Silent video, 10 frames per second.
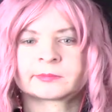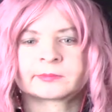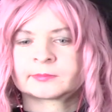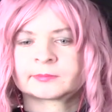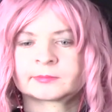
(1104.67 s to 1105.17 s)

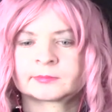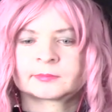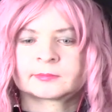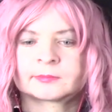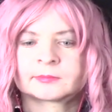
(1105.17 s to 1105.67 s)
Yeah,
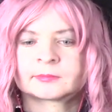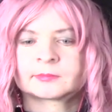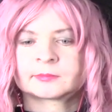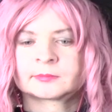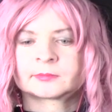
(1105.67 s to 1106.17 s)
big
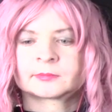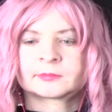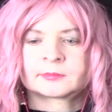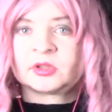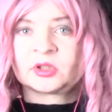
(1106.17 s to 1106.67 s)
fucker.
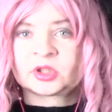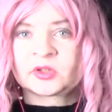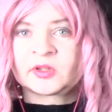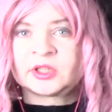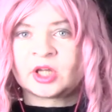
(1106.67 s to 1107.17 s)
You should
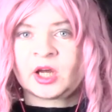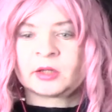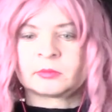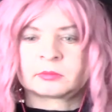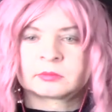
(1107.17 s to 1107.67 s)
see
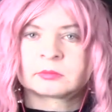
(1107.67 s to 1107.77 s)
John